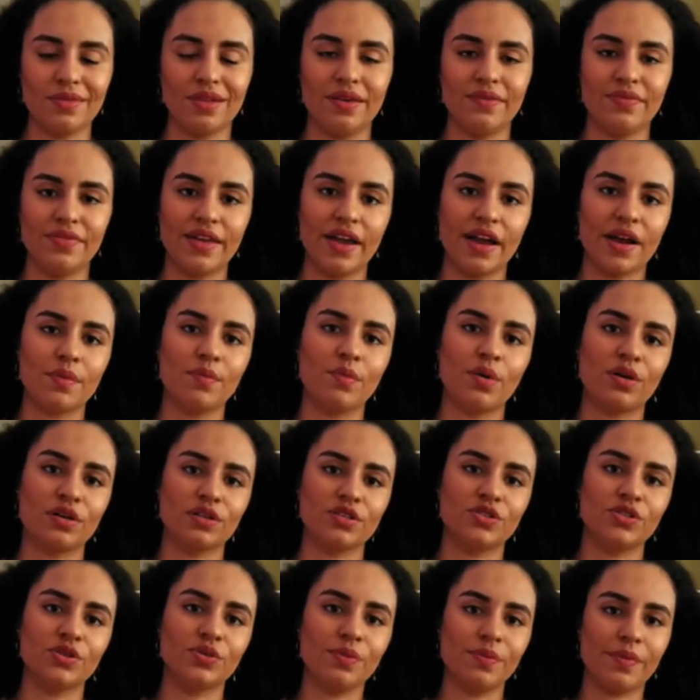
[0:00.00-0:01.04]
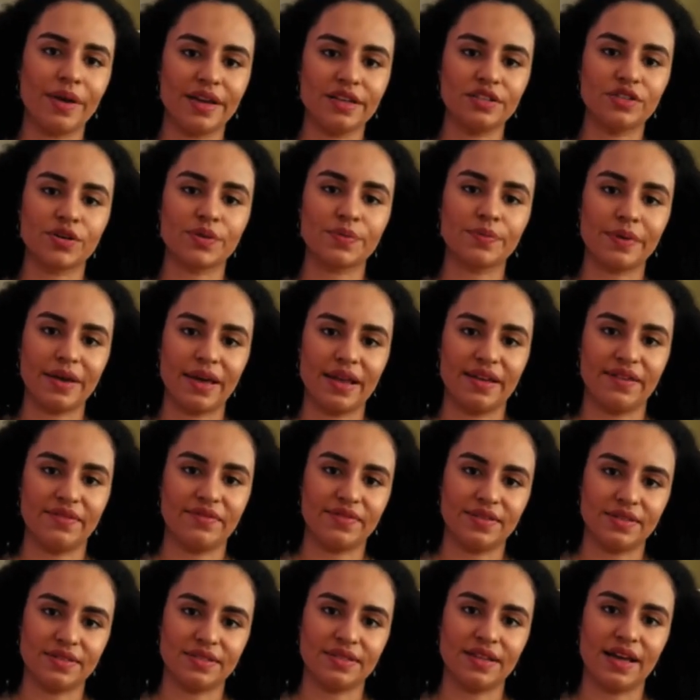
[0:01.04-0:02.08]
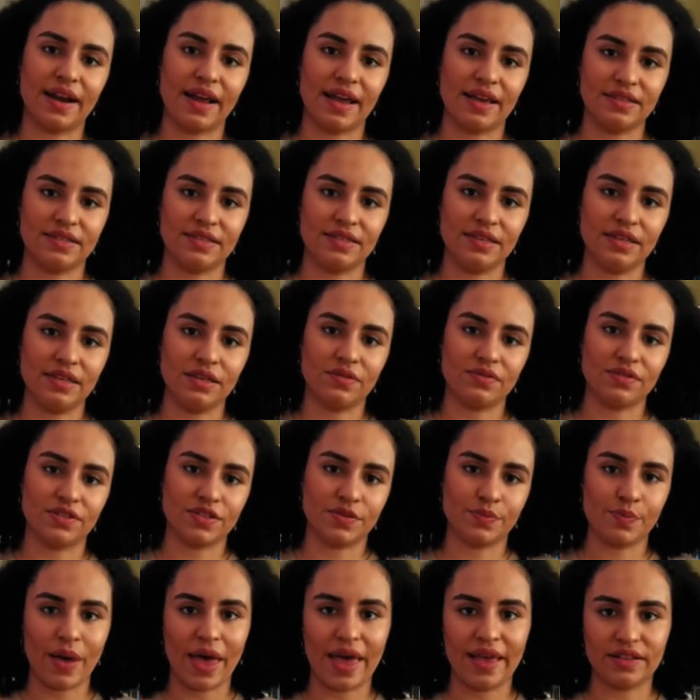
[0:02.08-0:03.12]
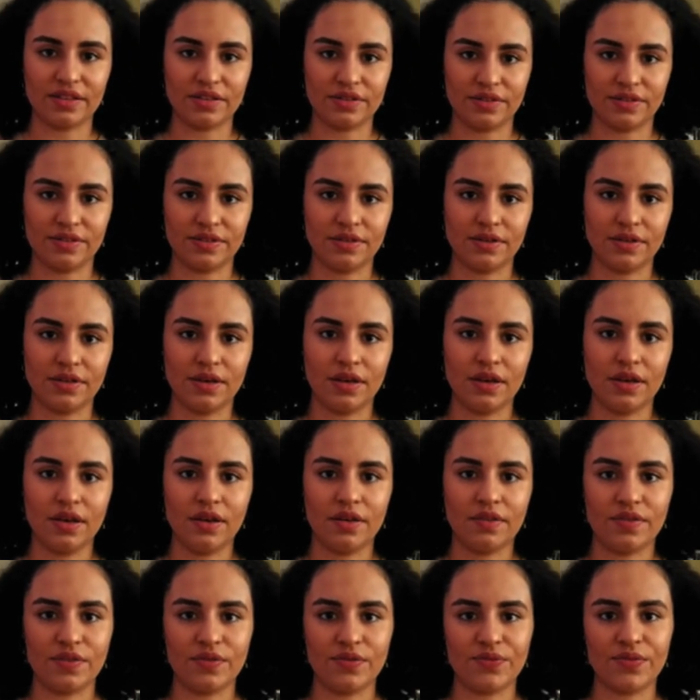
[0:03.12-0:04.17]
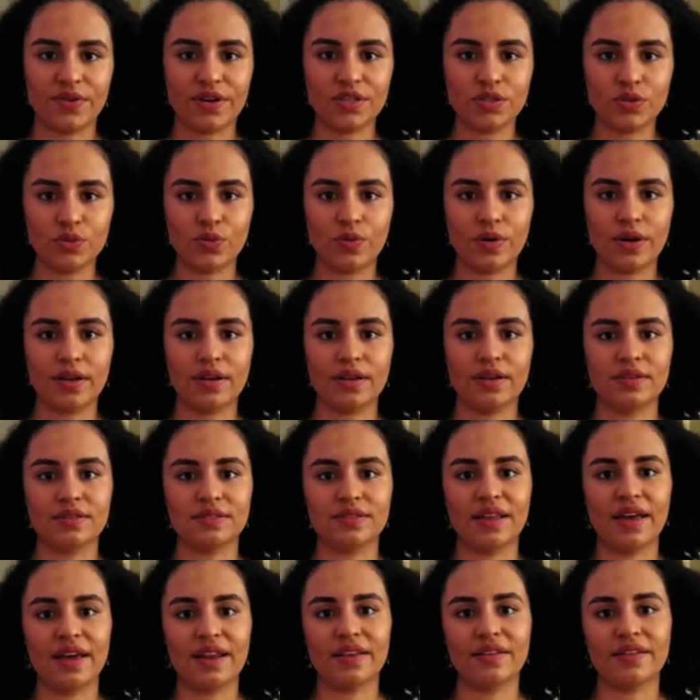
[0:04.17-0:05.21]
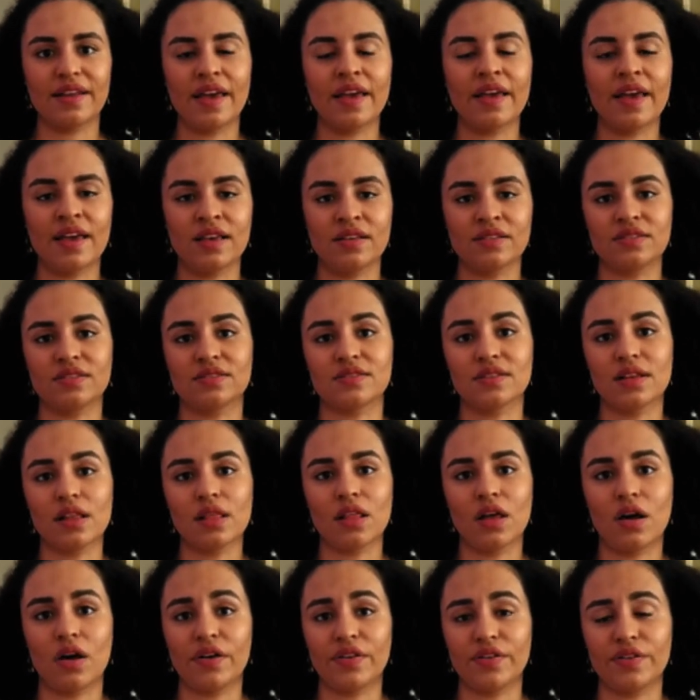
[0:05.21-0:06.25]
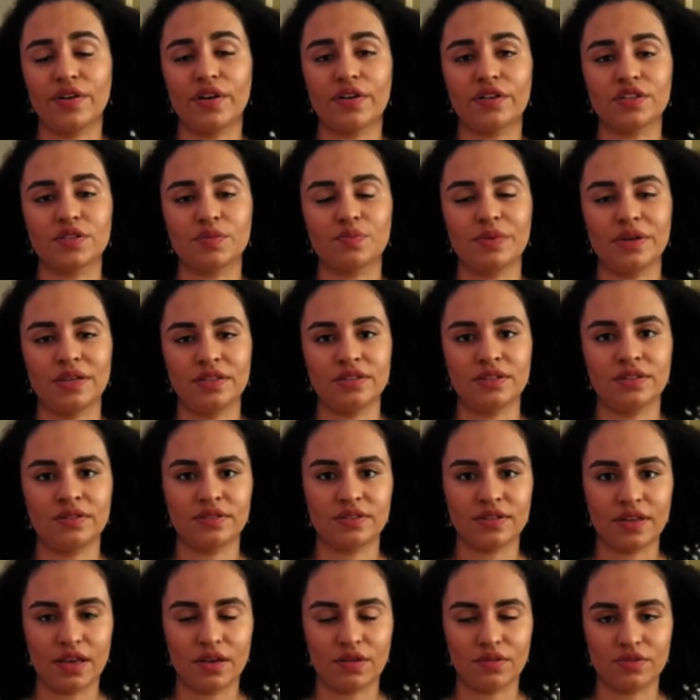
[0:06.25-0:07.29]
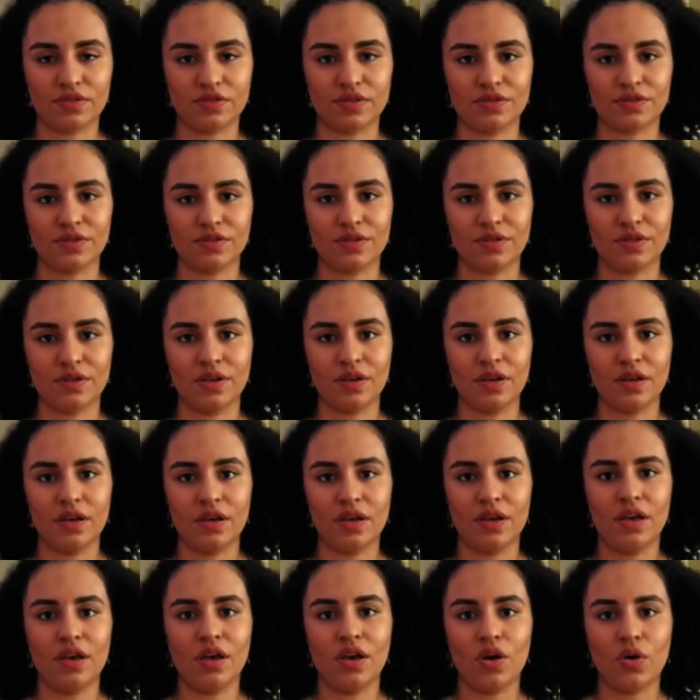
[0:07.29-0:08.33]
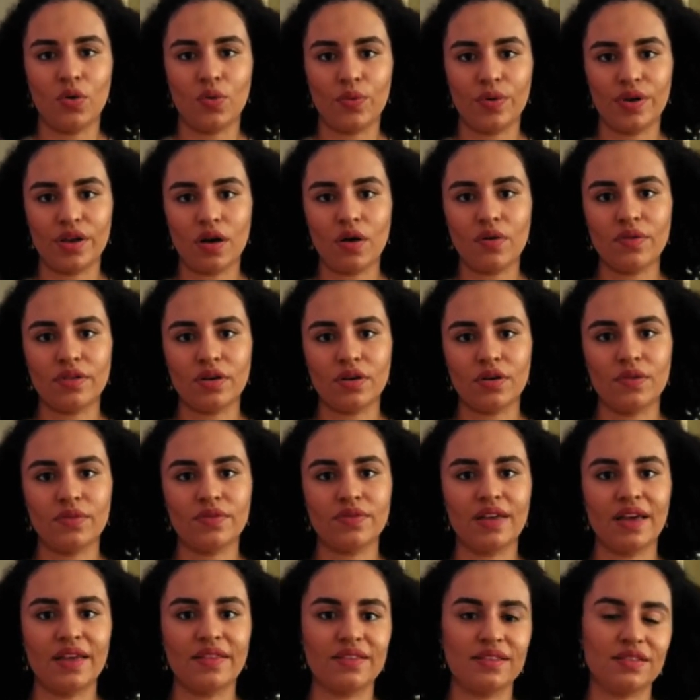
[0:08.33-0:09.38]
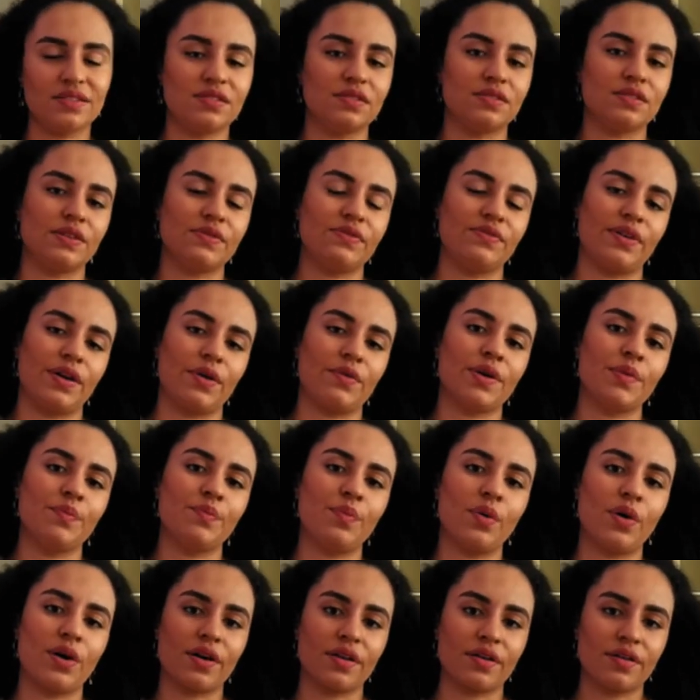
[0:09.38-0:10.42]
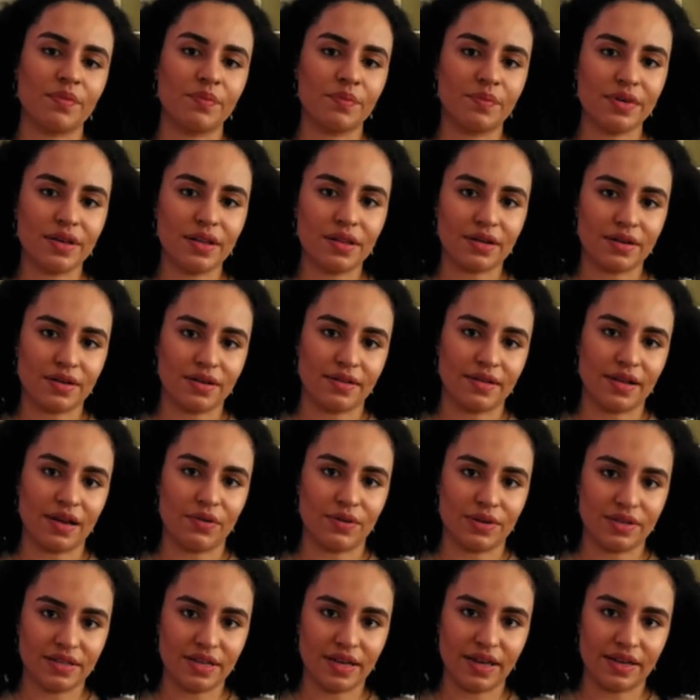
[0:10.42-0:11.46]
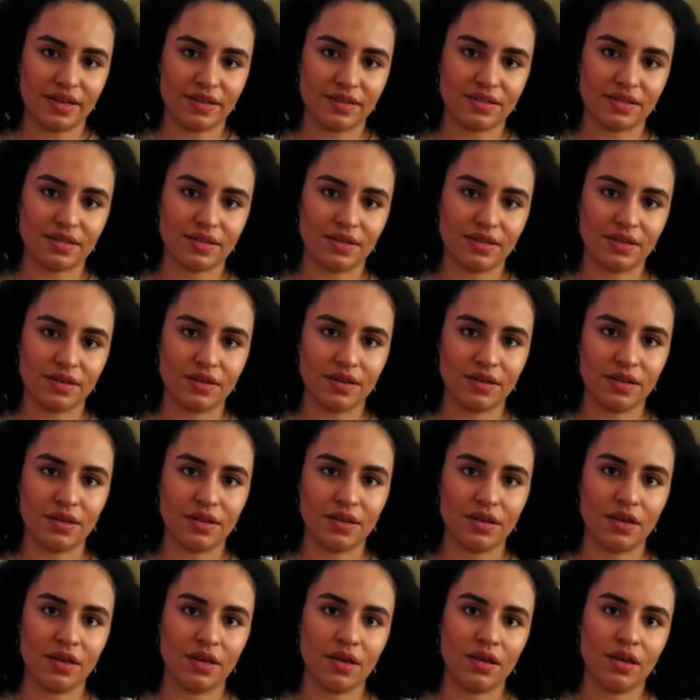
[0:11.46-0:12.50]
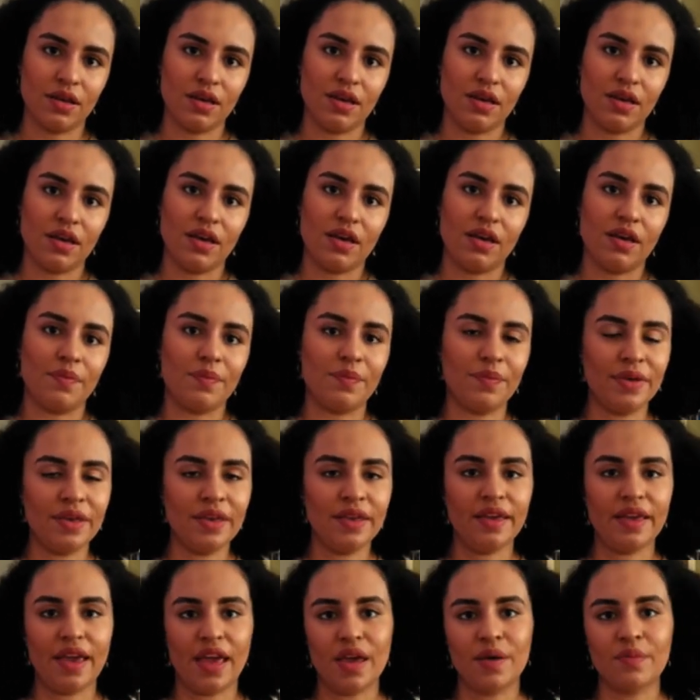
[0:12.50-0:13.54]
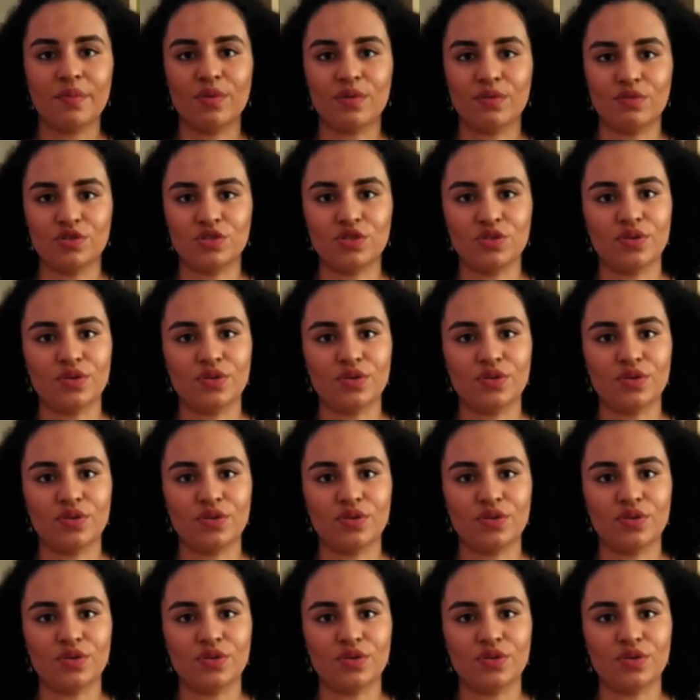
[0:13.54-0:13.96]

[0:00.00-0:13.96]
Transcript: There are two major benefits that I see on this method. The first one is that it enhances a lot your speaking skills. We all know that this is a very important ability nowadays. Being able to